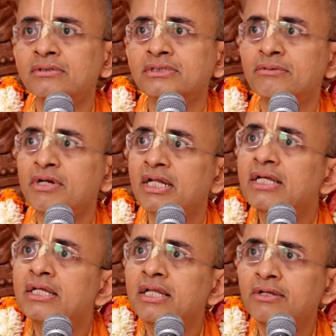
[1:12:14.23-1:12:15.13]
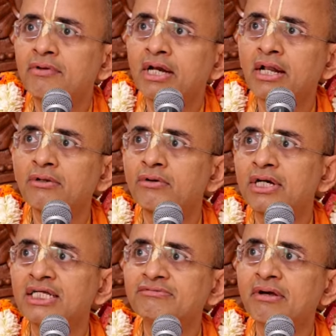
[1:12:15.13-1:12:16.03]
Similarly, in even in a
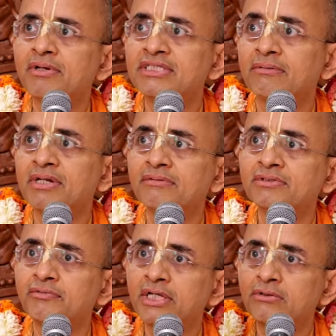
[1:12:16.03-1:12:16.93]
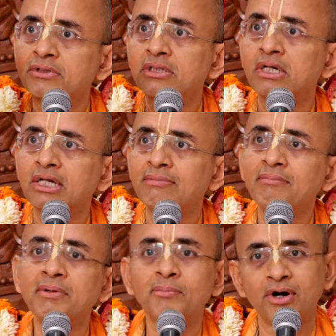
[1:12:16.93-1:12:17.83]
low class family, sometimes a very good girl
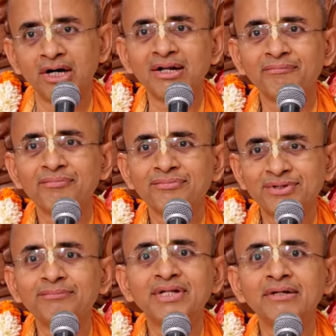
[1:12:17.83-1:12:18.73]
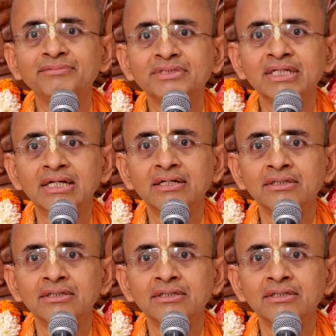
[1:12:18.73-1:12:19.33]
may be born. Sometimes.